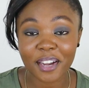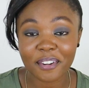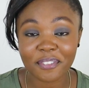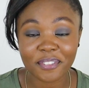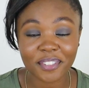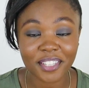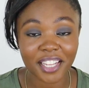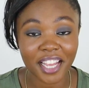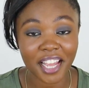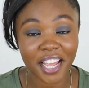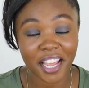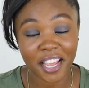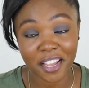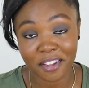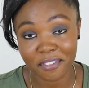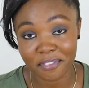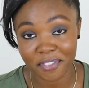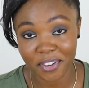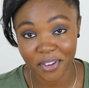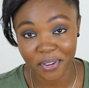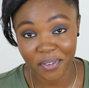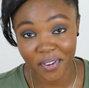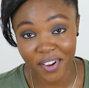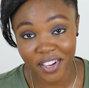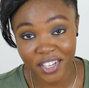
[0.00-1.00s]
after
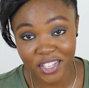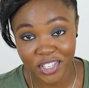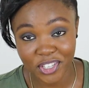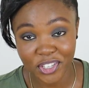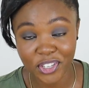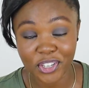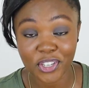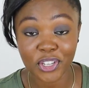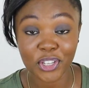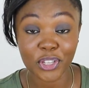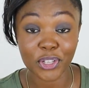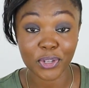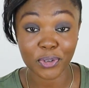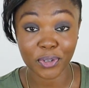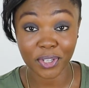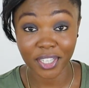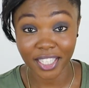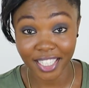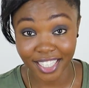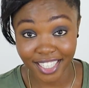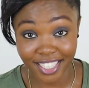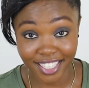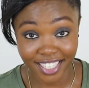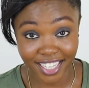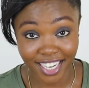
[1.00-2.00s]
every question you
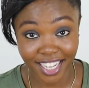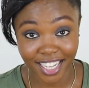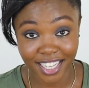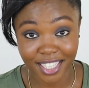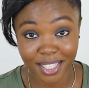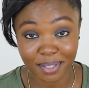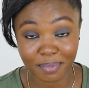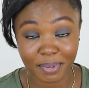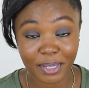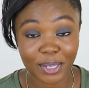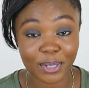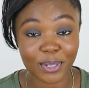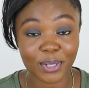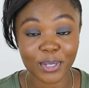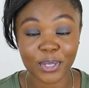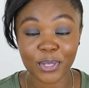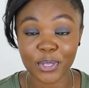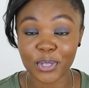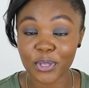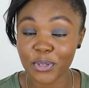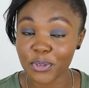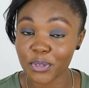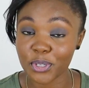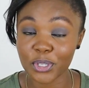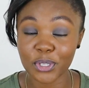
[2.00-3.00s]
click next, because
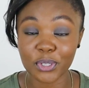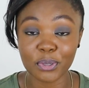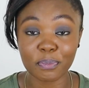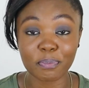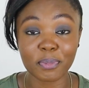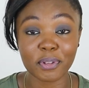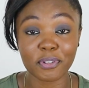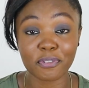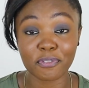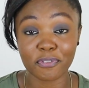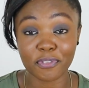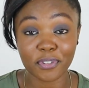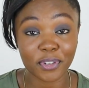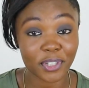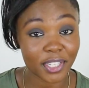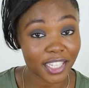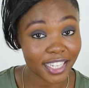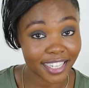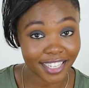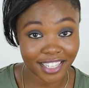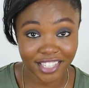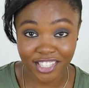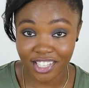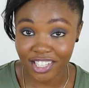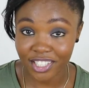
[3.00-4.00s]
you should be
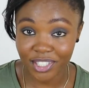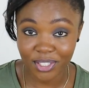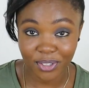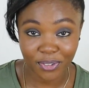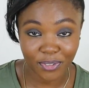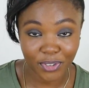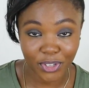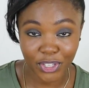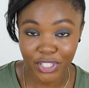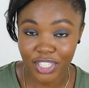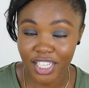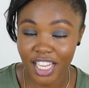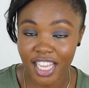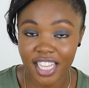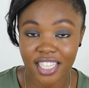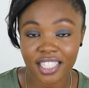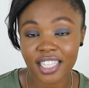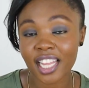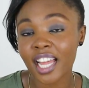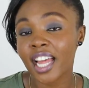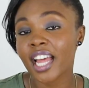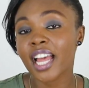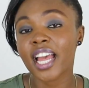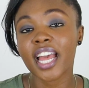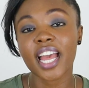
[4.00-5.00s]
fully in charge of your
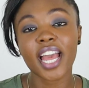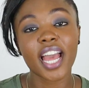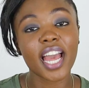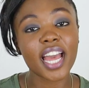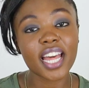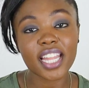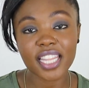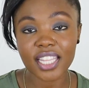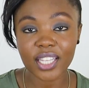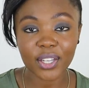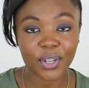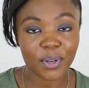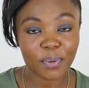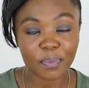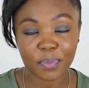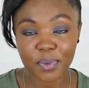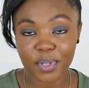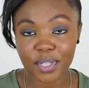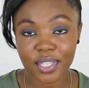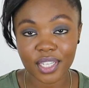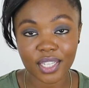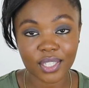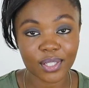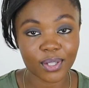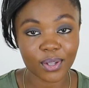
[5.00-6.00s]
test, and the
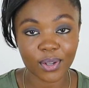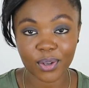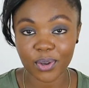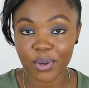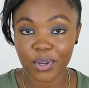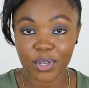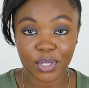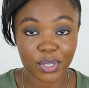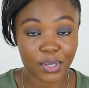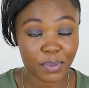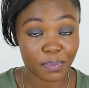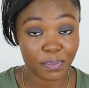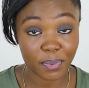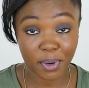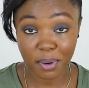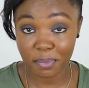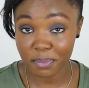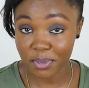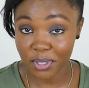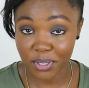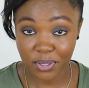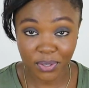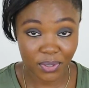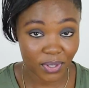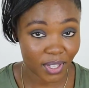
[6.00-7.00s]
computer is not going to
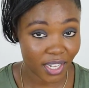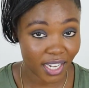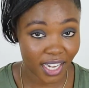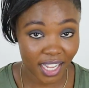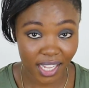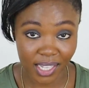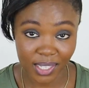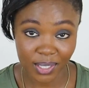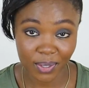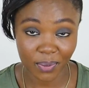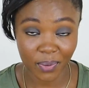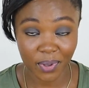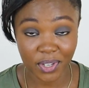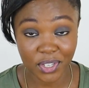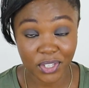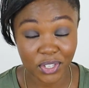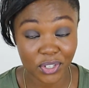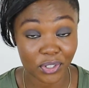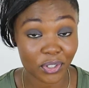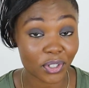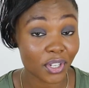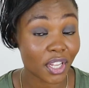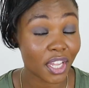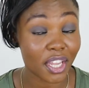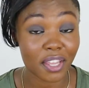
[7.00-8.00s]
prompt you to the next
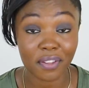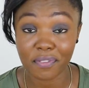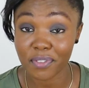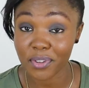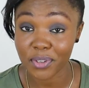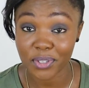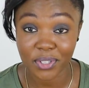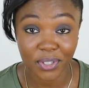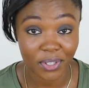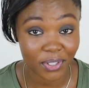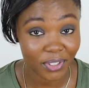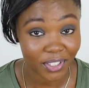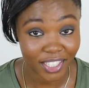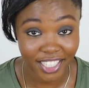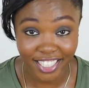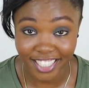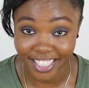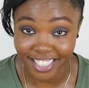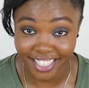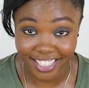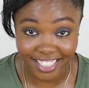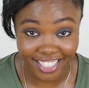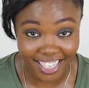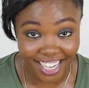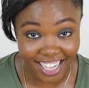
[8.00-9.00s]
question if you don't
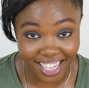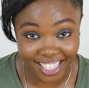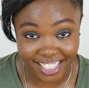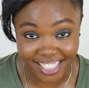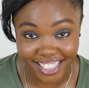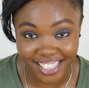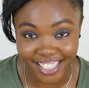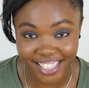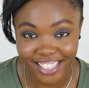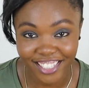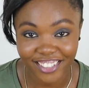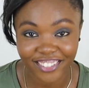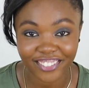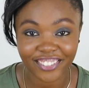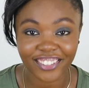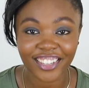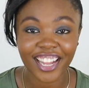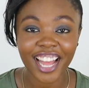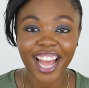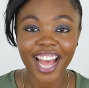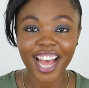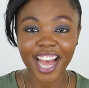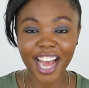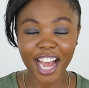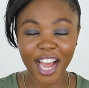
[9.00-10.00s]
click next. So
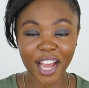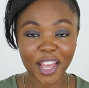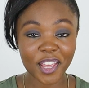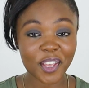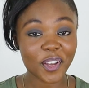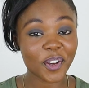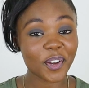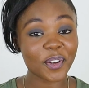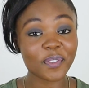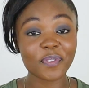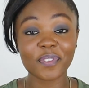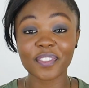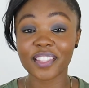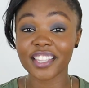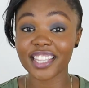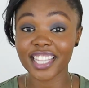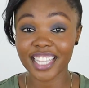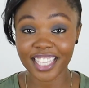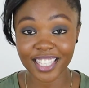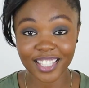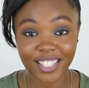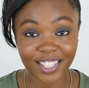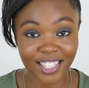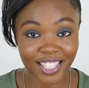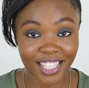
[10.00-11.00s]
I hope
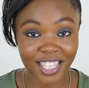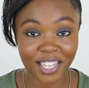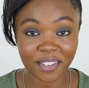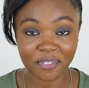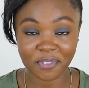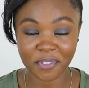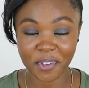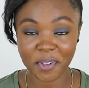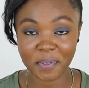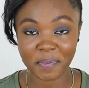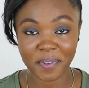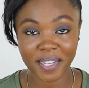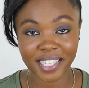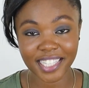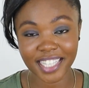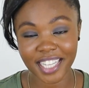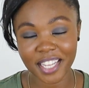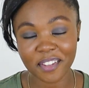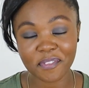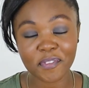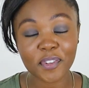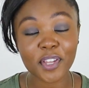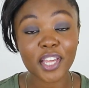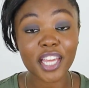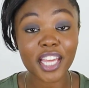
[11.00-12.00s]
this was
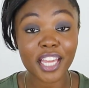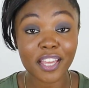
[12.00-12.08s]
informative.